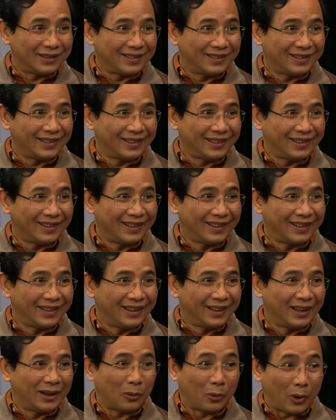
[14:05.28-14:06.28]
Mm-hmm.
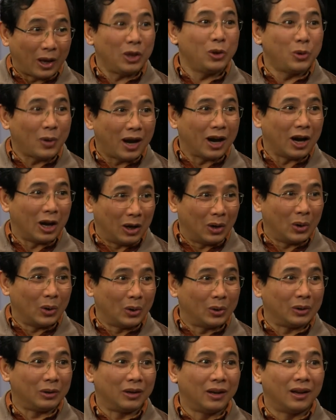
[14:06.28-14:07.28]
When you are
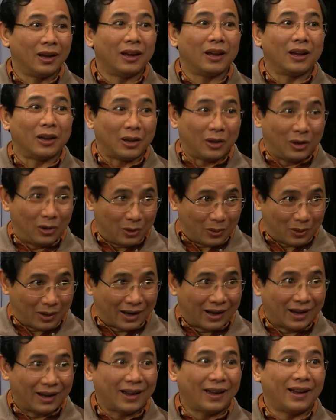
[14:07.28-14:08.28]
alone, you
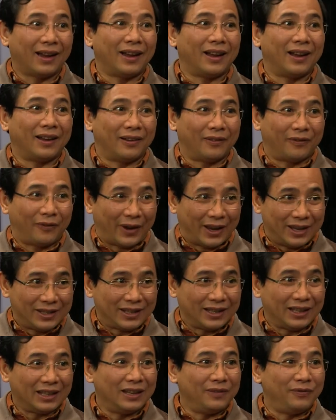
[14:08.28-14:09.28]
are
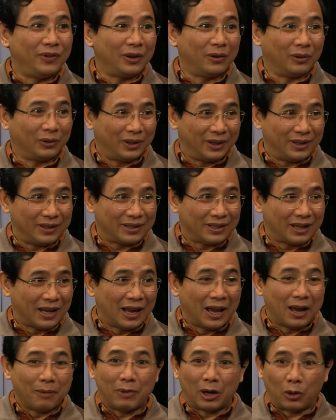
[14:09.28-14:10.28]
facing difficulties.
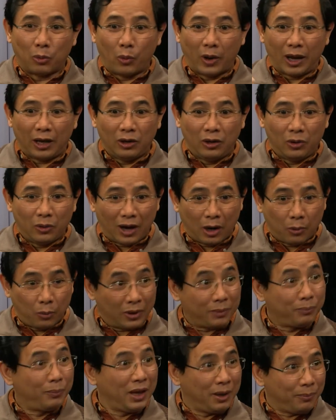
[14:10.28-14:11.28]
Yeah. But when you are
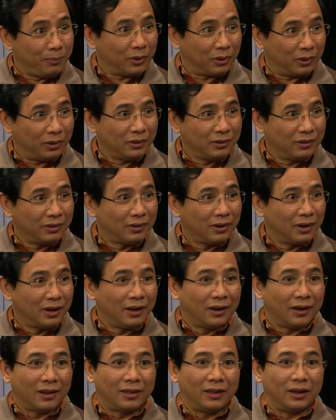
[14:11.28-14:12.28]
with people,
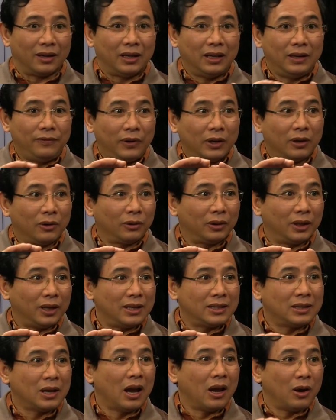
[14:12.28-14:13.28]
the
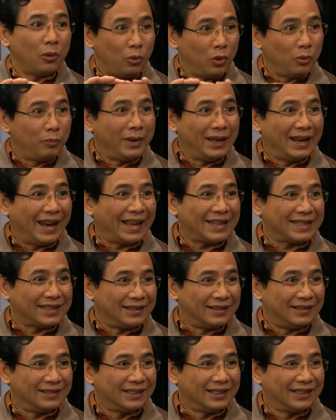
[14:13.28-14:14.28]
difficulties will be
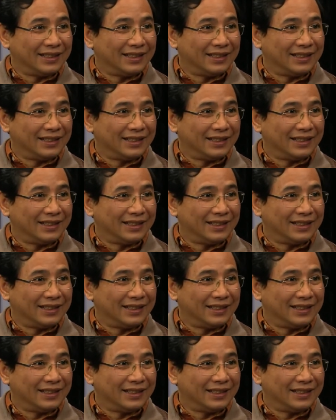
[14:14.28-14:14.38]
lessened.